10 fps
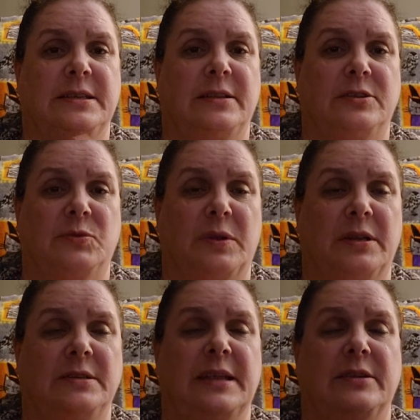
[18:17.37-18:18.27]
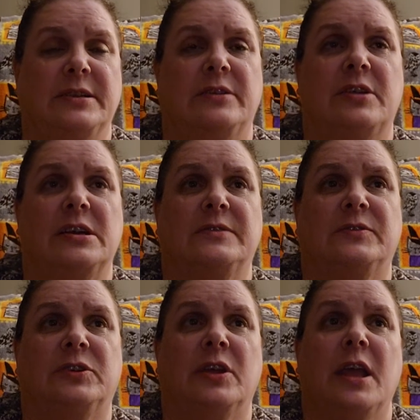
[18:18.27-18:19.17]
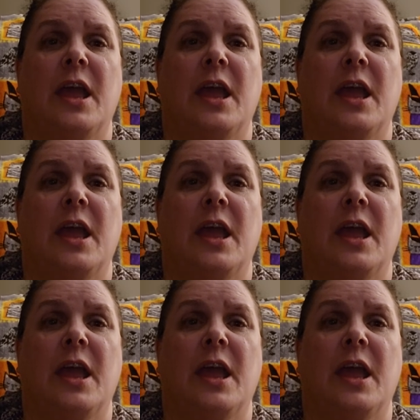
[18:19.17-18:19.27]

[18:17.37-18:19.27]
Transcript: and there's one in downtown Knoxville.